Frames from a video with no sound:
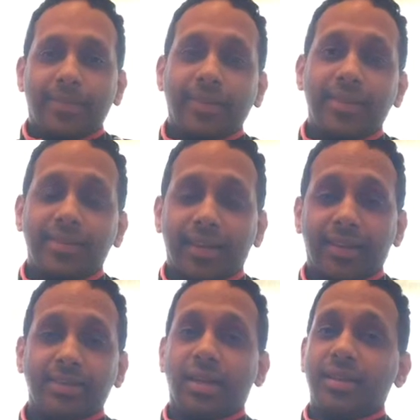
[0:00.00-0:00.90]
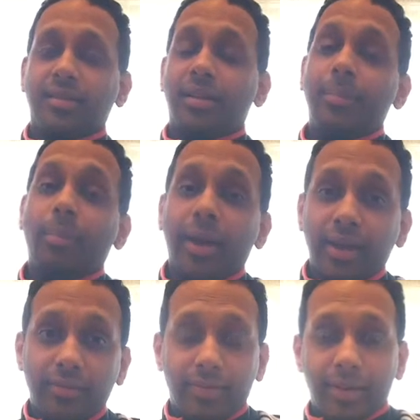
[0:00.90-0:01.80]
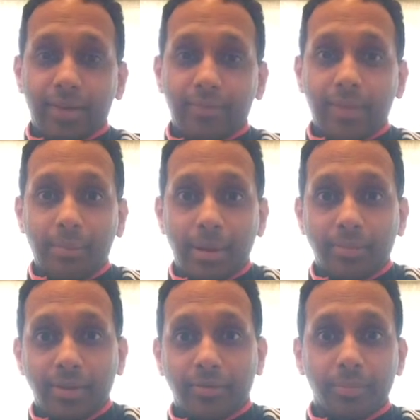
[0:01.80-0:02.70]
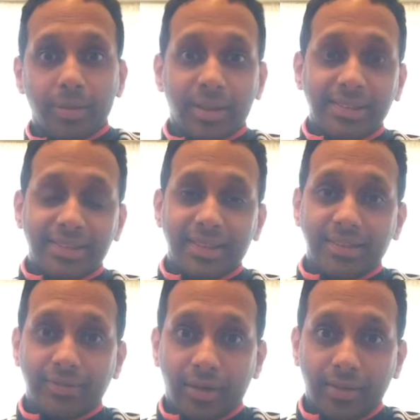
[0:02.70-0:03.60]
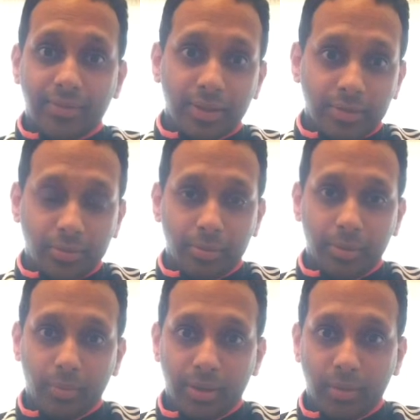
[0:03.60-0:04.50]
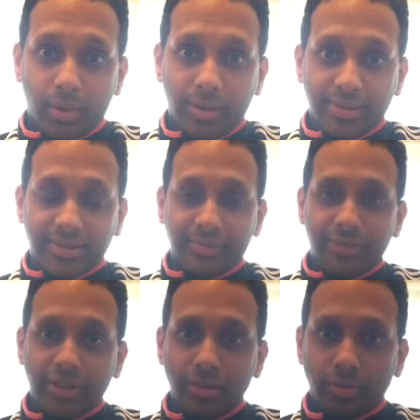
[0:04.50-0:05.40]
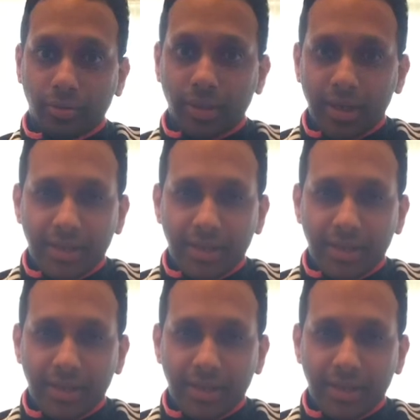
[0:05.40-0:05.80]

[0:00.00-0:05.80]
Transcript: his second title. I might even have that memory from the 1985 tournament when he won as a 17-year-old.